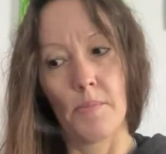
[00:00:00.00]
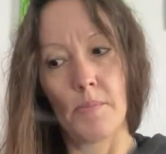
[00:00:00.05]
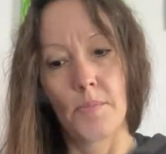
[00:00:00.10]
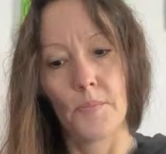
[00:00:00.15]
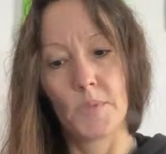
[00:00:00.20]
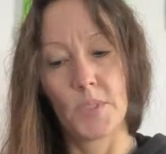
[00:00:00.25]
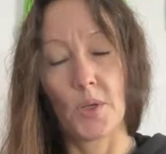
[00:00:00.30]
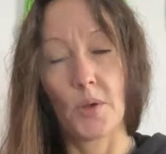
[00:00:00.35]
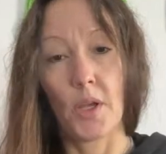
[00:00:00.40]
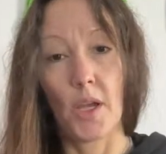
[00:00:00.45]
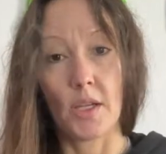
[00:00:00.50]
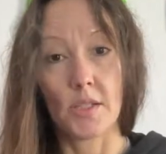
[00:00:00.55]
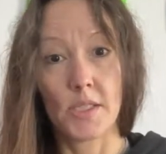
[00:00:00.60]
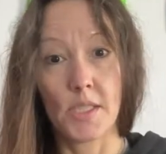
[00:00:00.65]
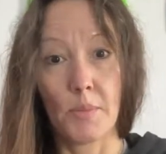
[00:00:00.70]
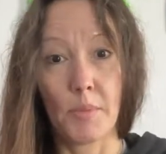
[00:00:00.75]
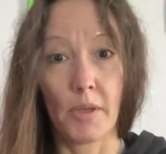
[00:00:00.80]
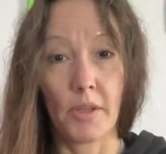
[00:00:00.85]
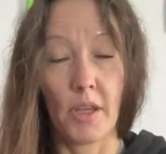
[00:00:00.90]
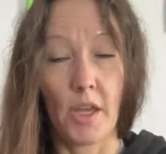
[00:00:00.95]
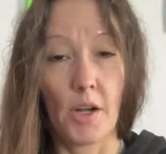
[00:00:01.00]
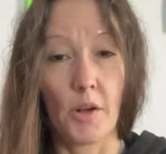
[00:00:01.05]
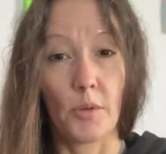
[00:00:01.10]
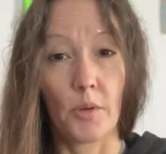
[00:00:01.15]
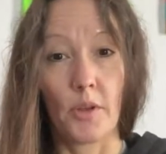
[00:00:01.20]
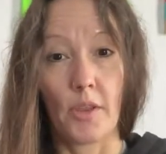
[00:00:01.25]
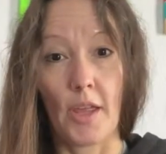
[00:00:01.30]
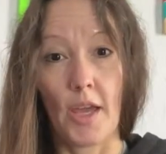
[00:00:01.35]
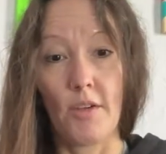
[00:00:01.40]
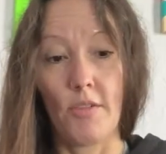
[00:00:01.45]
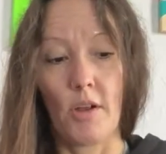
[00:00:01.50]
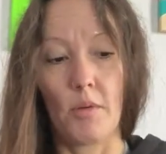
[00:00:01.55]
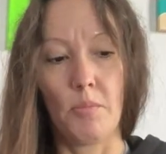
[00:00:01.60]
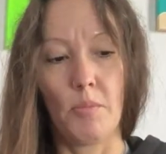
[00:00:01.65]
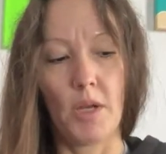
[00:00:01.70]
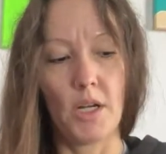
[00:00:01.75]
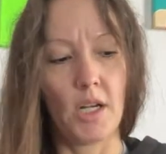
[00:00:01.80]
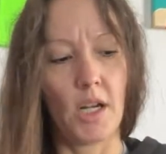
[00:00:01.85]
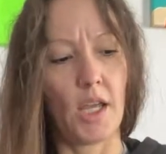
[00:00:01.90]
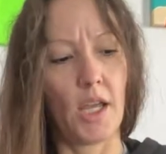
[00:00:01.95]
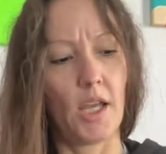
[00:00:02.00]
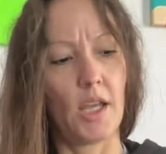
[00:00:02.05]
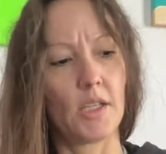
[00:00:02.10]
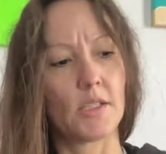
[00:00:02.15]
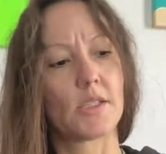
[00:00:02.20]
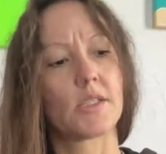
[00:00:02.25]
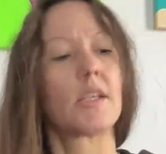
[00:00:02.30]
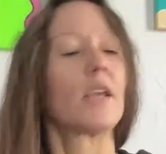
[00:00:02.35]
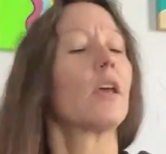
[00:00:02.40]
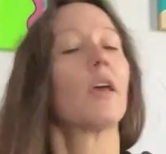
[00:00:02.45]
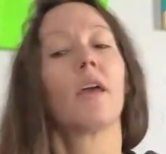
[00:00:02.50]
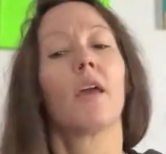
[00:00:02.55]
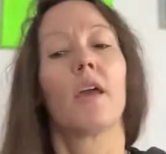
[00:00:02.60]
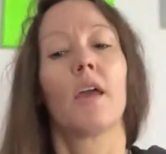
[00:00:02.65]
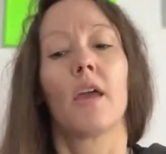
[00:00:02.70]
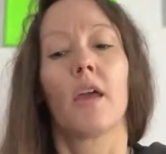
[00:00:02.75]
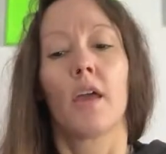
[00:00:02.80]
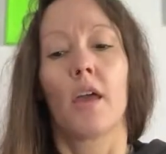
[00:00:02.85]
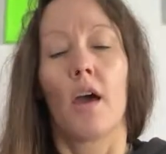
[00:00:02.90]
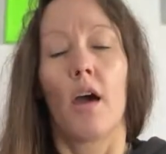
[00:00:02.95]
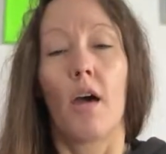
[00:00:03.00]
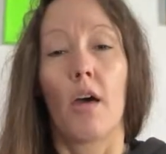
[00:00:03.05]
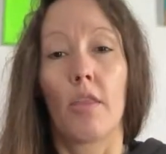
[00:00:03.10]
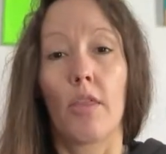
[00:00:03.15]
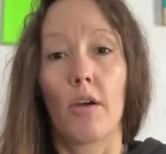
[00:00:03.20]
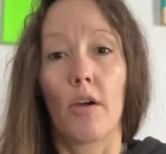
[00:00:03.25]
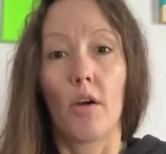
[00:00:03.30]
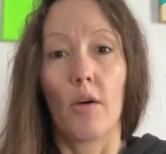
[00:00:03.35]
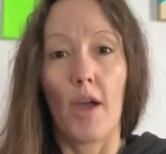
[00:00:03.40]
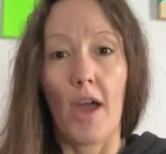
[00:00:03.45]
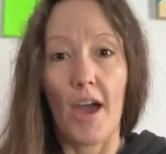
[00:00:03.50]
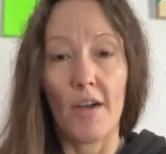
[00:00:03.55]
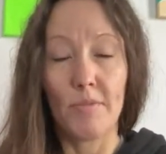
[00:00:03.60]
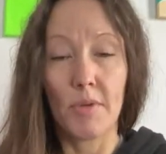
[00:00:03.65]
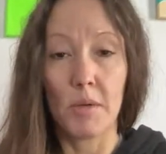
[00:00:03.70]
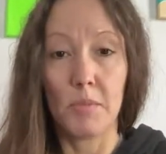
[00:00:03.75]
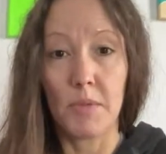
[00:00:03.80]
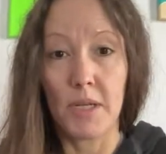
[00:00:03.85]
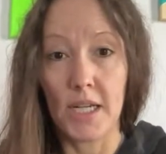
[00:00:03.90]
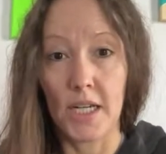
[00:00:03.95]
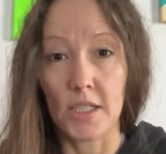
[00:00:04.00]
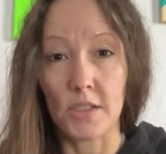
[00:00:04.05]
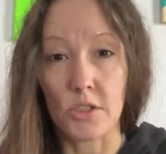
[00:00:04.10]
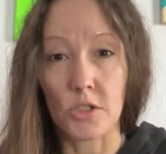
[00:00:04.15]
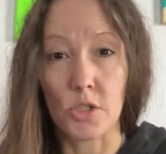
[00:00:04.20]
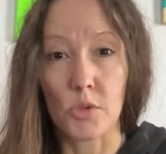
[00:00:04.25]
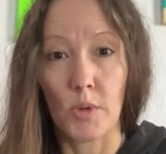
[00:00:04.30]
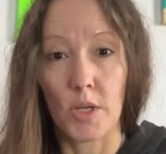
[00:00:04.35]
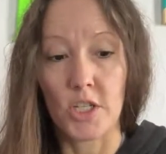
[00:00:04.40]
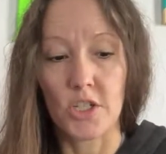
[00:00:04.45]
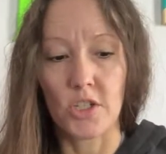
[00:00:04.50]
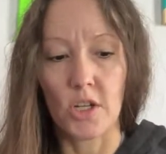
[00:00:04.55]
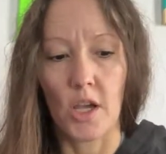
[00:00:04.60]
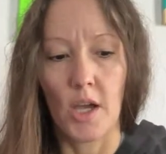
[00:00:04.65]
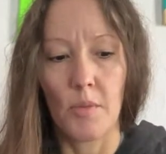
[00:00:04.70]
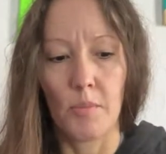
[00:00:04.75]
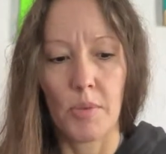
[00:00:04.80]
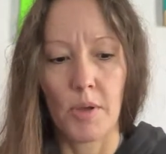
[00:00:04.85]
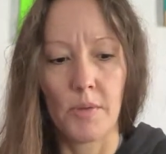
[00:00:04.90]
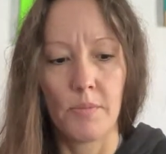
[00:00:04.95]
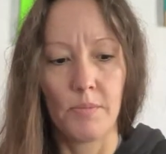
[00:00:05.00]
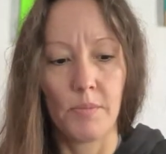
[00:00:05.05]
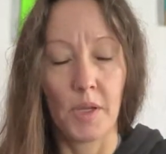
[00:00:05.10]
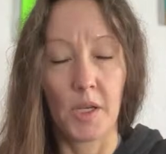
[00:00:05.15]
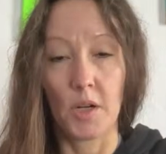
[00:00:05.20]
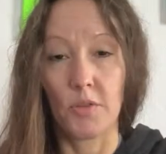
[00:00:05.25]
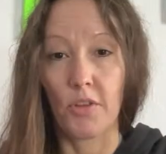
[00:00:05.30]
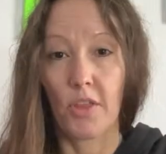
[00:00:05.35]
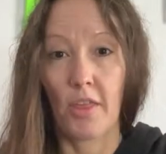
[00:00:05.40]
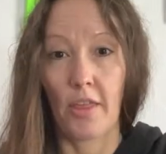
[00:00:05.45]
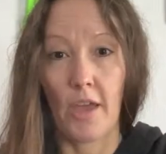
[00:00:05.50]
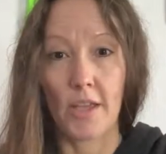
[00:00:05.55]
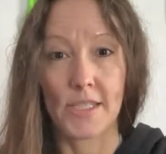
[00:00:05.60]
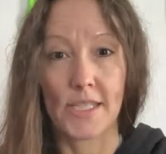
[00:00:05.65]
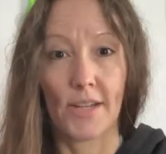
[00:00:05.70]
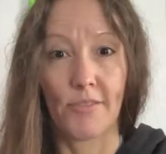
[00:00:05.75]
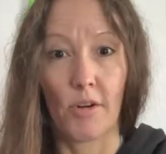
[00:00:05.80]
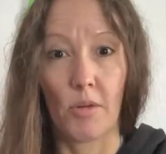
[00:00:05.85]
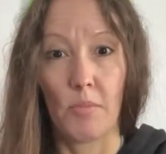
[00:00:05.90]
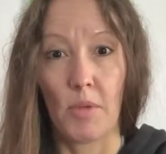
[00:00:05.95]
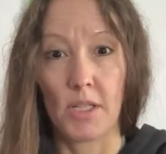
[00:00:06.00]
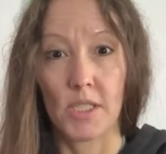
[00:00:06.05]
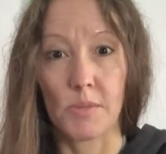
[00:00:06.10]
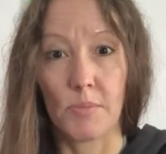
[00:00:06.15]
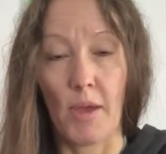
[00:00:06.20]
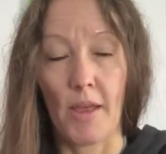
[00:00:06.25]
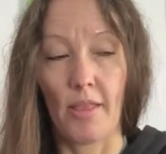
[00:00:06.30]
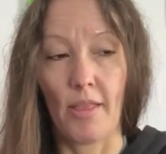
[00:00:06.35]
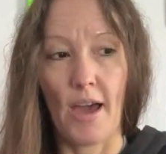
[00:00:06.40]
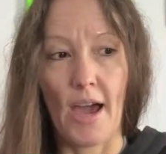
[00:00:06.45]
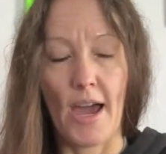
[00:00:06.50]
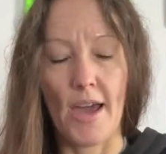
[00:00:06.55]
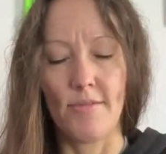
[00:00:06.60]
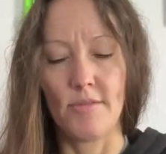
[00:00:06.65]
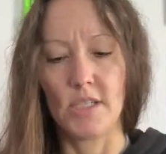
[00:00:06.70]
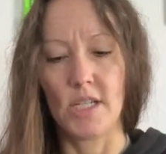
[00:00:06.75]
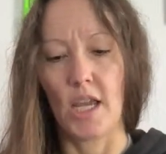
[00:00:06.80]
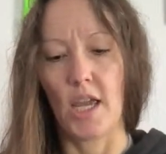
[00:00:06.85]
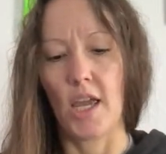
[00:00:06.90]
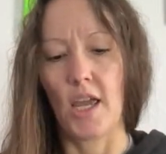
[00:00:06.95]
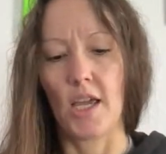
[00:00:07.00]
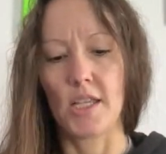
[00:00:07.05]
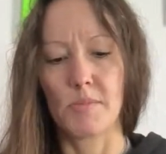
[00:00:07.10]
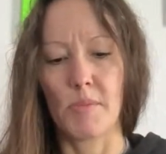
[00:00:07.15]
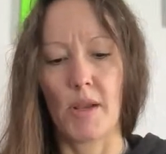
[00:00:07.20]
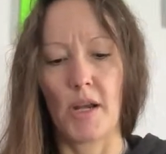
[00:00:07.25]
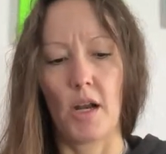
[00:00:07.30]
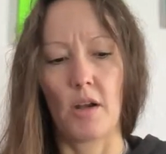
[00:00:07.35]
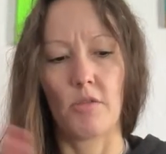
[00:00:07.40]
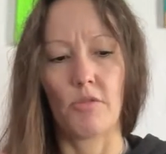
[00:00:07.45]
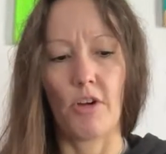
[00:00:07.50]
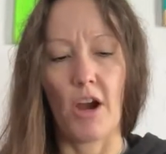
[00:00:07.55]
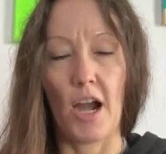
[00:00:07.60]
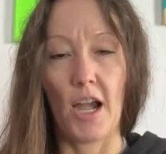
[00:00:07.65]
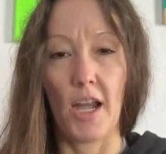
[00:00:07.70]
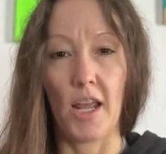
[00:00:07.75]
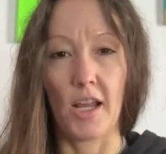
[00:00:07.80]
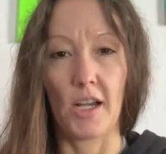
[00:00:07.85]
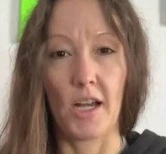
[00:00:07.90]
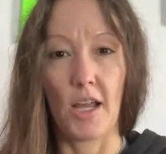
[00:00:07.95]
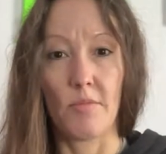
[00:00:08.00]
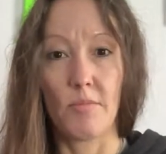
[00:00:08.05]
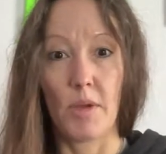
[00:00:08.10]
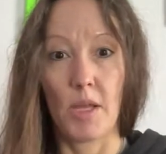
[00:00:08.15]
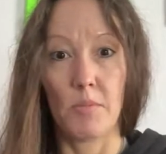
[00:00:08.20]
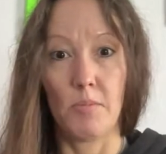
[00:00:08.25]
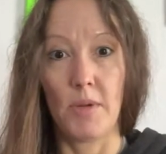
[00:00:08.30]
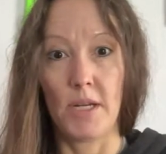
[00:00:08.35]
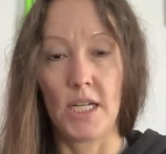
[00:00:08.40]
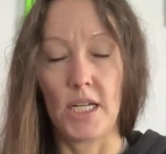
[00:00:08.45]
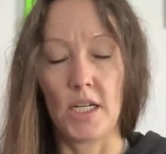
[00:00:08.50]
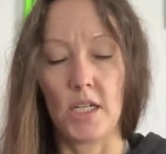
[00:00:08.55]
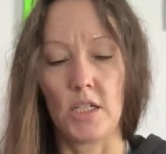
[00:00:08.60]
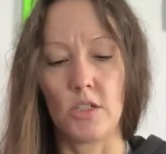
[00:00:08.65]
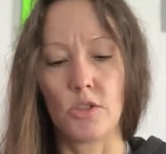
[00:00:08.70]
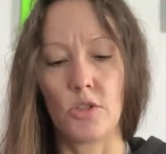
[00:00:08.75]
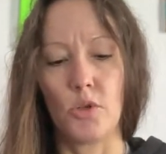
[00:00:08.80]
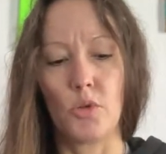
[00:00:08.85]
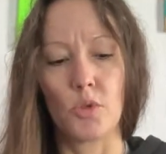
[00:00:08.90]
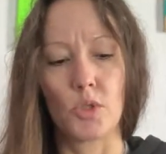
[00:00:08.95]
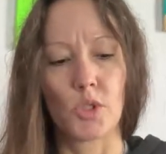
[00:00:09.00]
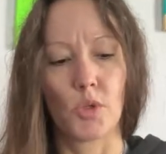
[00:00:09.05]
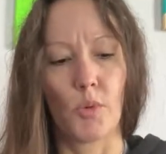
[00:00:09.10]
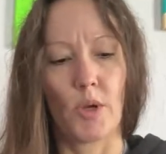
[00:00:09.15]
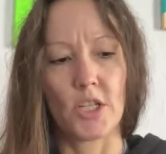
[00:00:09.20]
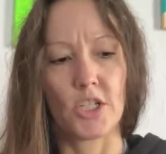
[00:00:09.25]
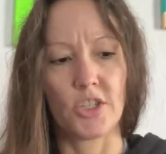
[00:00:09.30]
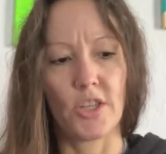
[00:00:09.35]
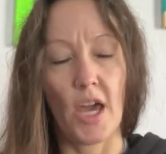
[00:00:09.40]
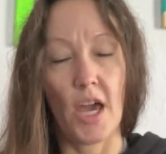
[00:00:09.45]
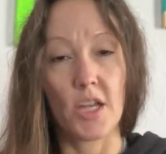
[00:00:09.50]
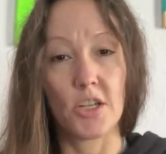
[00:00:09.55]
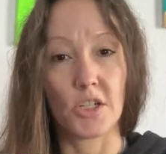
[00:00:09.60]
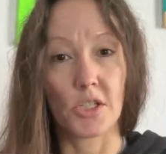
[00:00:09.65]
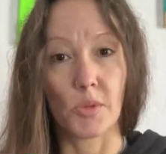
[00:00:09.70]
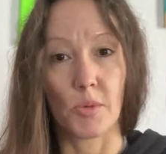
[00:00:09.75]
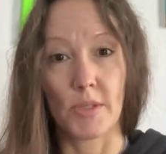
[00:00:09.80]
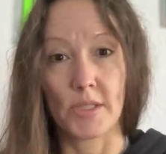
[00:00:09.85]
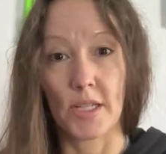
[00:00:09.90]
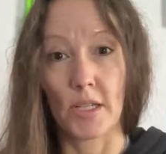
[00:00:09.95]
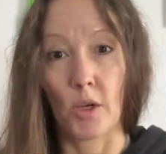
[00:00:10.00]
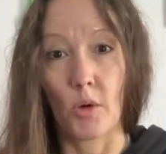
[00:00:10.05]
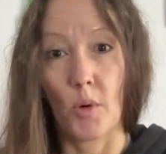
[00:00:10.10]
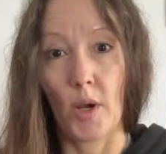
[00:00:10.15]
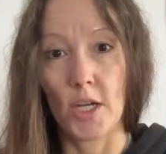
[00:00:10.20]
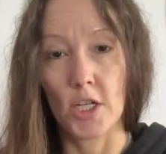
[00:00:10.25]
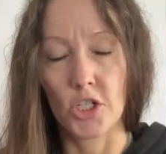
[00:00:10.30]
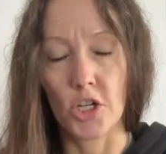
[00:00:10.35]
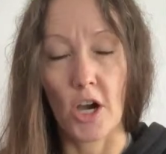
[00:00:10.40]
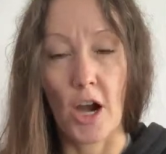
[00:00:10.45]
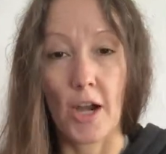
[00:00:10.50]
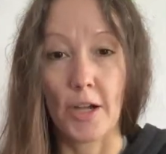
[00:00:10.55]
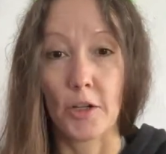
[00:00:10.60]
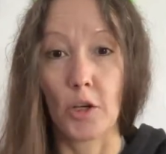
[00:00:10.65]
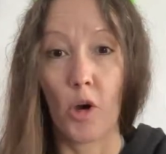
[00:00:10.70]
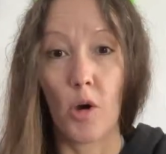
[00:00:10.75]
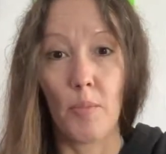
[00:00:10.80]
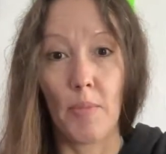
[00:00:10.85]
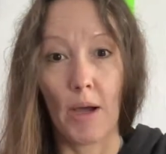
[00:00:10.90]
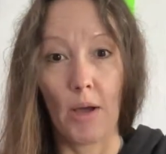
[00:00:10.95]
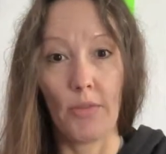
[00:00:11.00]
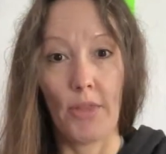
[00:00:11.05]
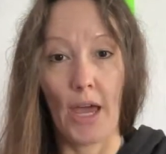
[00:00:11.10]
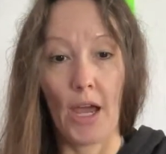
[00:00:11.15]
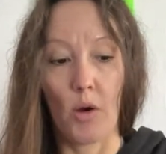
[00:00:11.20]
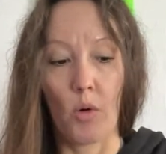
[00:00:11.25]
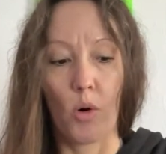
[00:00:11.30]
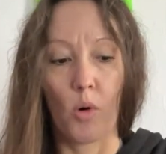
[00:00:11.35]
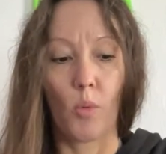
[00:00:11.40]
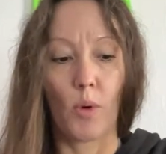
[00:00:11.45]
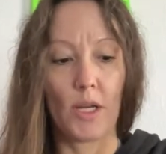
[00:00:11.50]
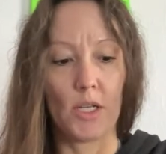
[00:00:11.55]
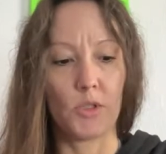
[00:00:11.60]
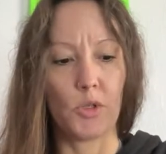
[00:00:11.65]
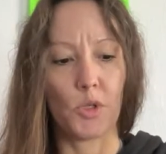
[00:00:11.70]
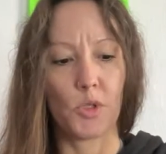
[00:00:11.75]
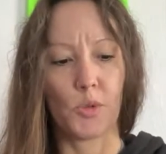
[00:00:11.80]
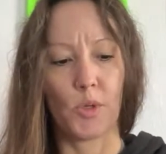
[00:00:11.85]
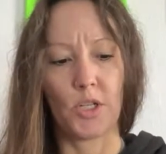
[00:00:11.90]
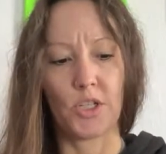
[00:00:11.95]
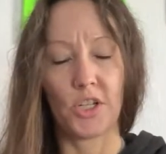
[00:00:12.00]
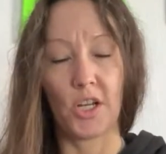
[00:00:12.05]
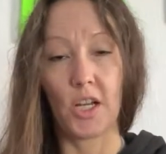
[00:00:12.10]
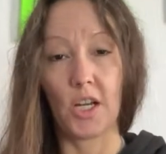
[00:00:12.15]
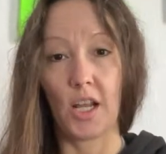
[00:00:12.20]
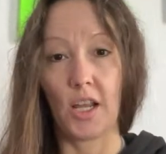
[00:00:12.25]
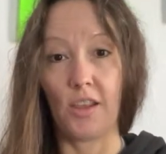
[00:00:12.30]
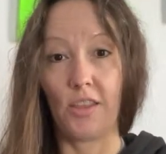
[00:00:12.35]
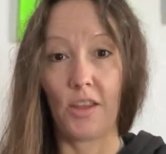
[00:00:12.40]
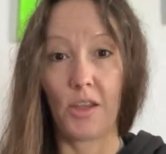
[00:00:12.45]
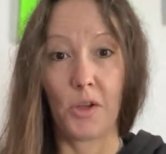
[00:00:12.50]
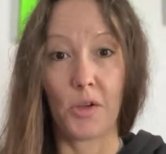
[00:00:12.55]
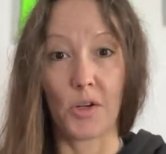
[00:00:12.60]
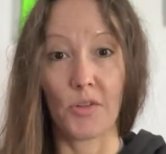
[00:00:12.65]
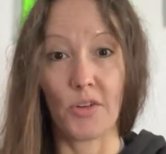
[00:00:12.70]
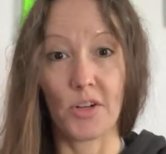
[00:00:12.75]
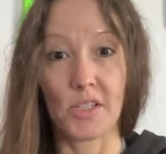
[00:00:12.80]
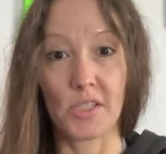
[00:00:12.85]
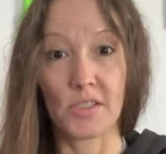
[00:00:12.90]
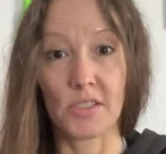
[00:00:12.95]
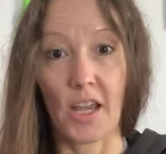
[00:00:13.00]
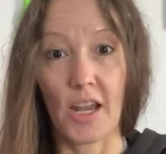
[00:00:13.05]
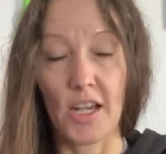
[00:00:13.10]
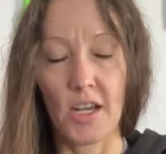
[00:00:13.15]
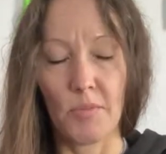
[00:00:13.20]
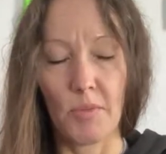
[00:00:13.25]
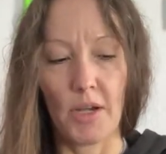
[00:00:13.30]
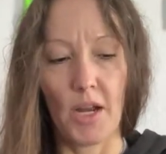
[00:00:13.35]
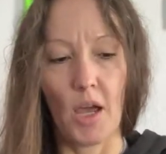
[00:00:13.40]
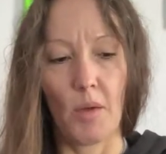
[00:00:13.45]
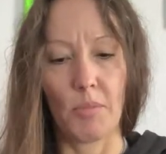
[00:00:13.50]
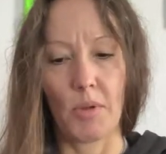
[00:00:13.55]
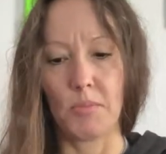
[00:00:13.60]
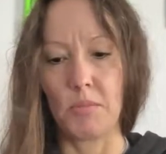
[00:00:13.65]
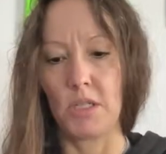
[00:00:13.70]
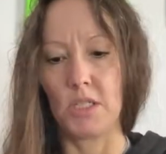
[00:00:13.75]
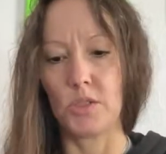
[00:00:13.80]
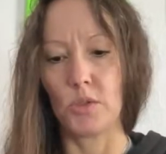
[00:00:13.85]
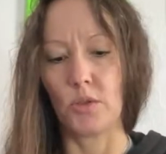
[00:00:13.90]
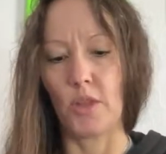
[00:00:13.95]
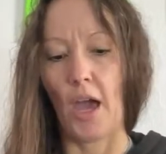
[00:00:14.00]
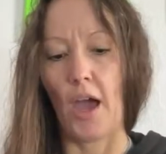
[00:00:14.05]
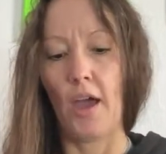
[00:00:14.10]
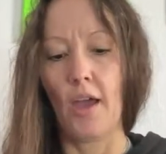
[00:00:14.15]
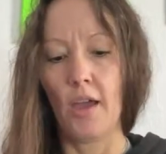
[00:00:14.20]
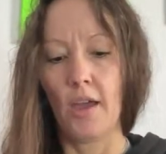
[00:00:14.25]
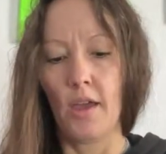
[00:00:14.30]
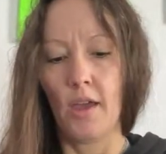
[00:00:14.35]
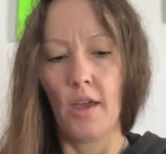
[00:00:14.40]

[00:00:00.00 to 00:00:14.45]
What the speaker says: So yes, typically I don't go live on Mondays. Although I have been meaning to switch up, for the last several months, my live day has been on Friday, and I've been meaning to switch that. Just wasn't quite sure how to go about that or when to switch it. And the universe has kind of been helping me do that.